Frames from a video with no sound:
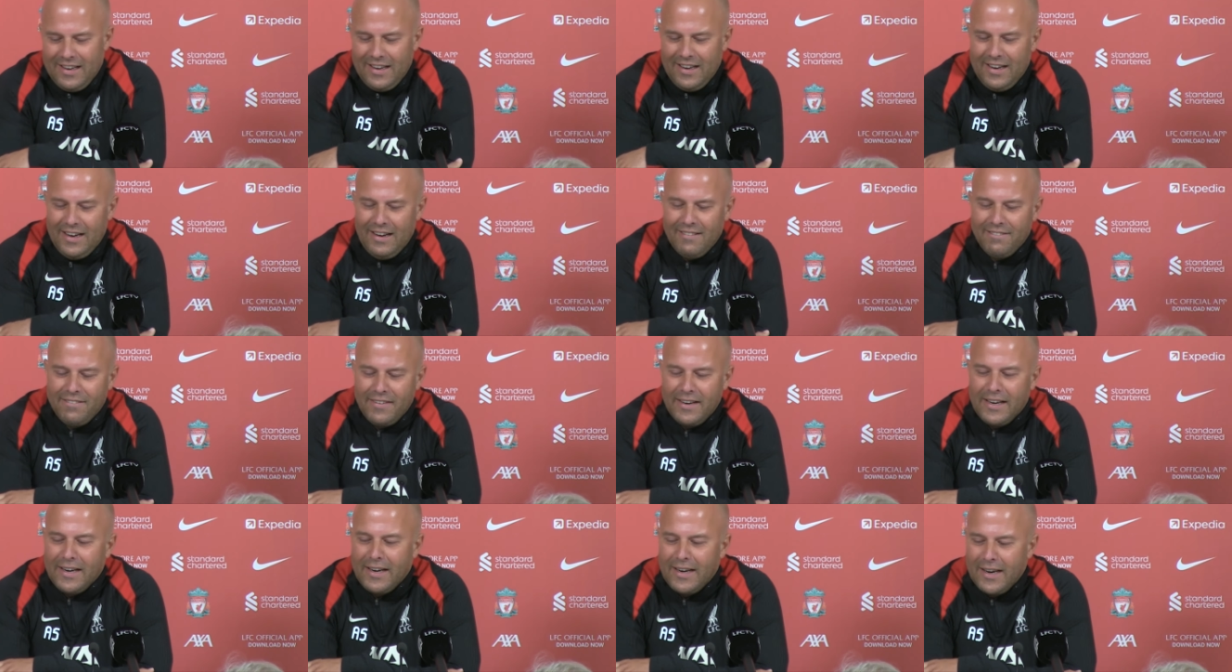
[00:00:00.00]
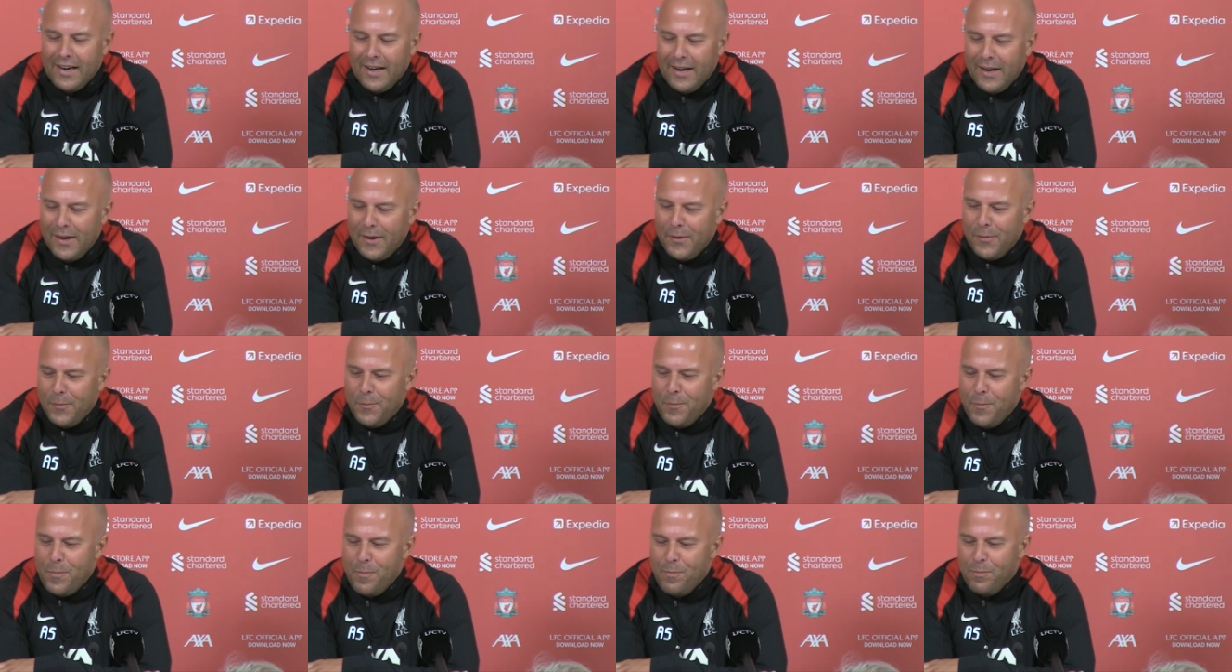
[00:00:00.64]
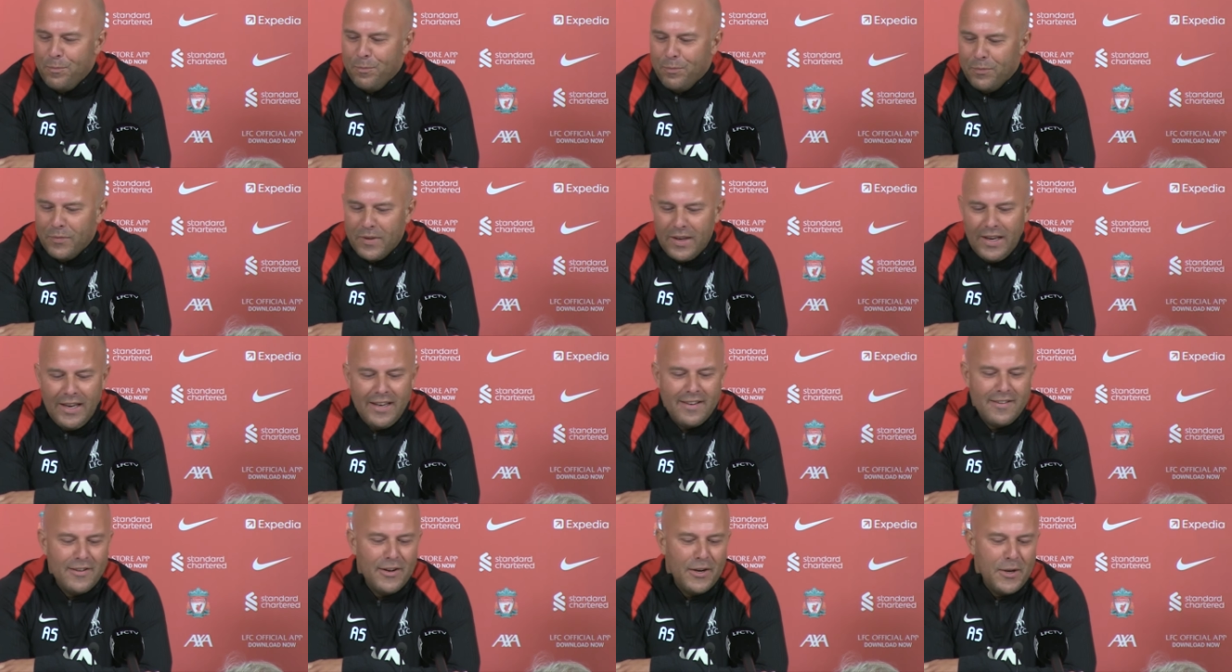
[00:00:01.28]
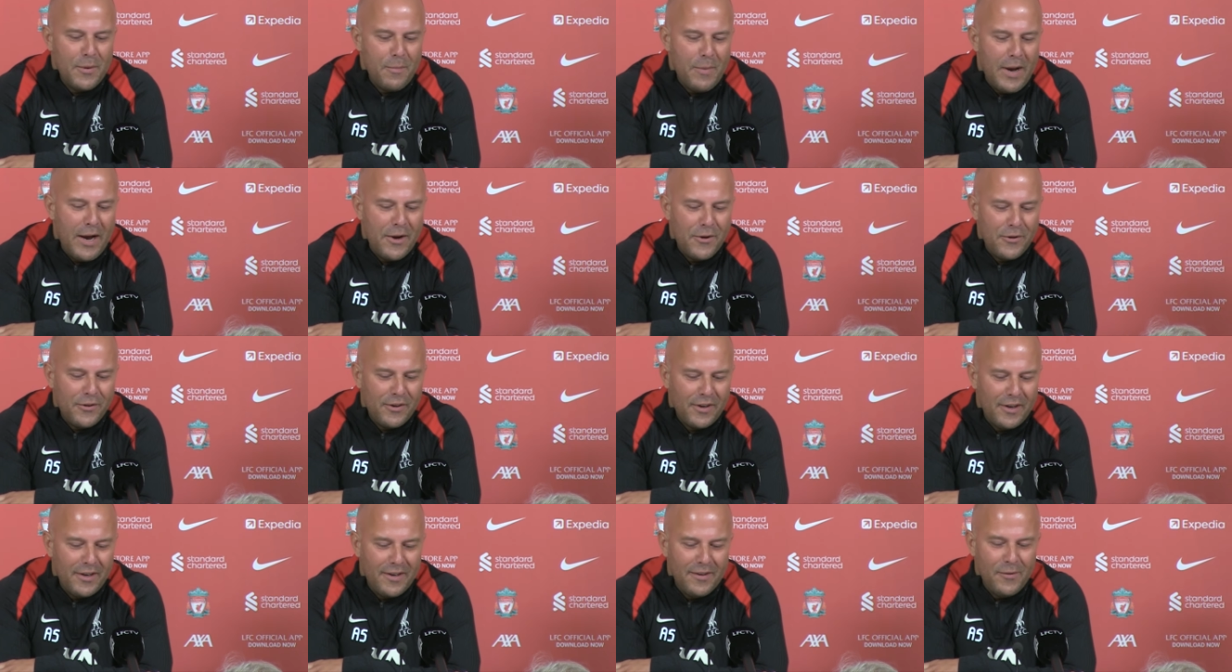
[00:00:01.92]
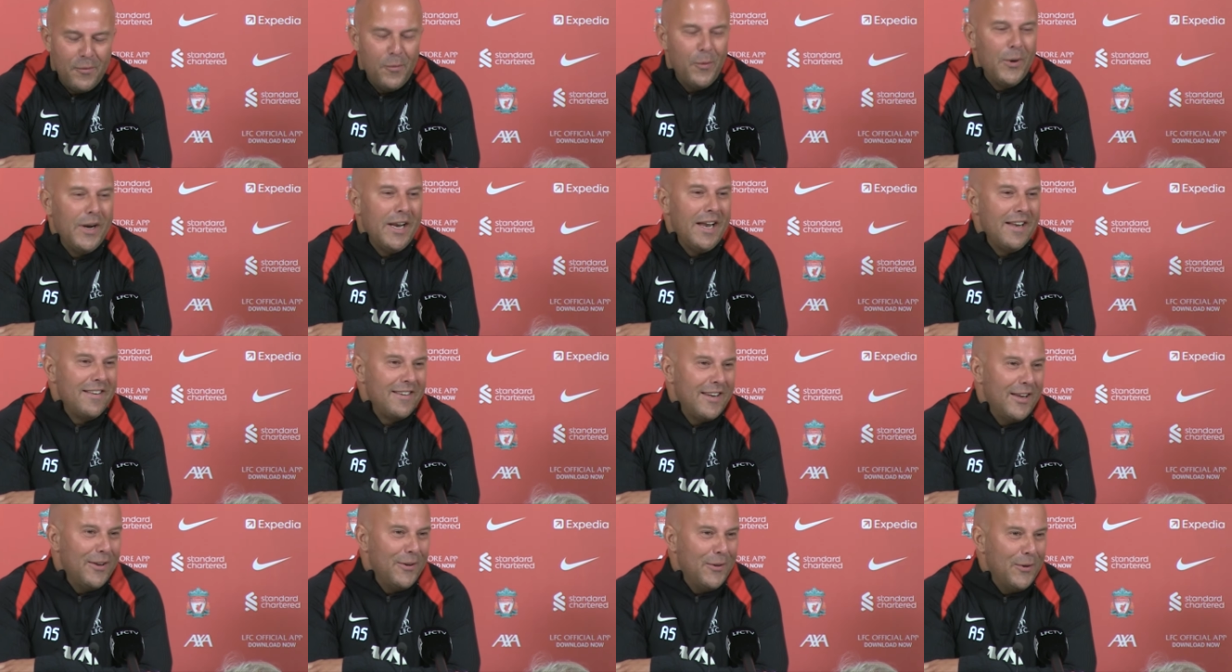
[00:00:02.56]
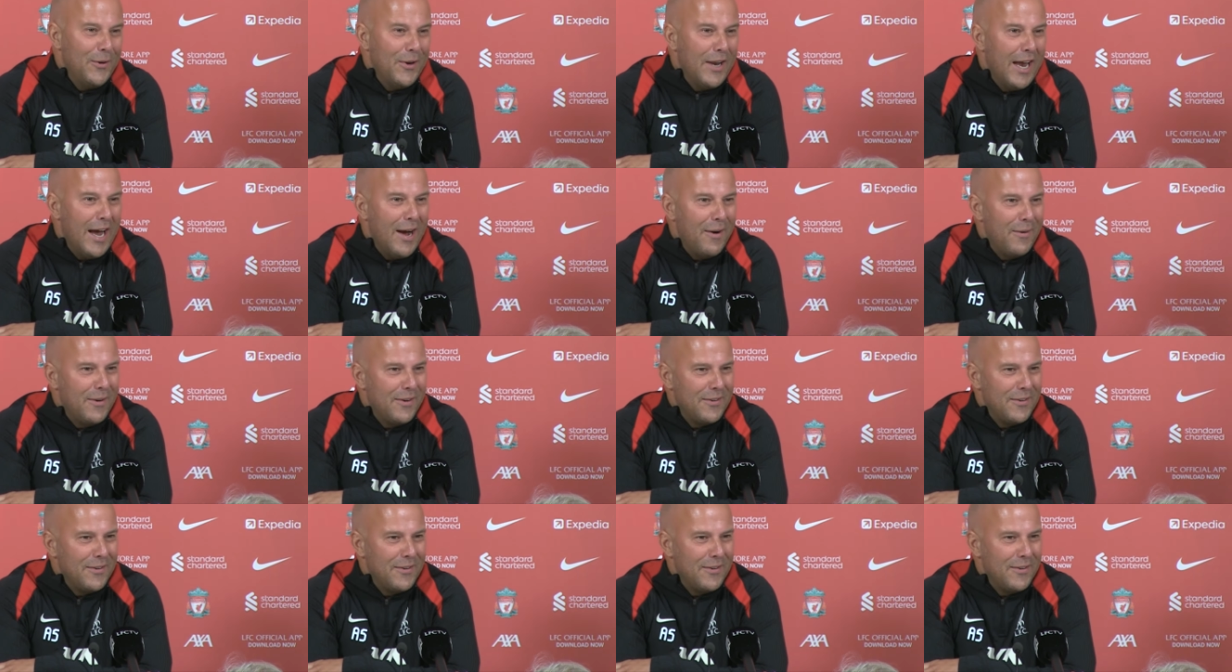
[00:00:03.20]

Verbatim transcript: I think uh, it's not about uh, what I tell you now.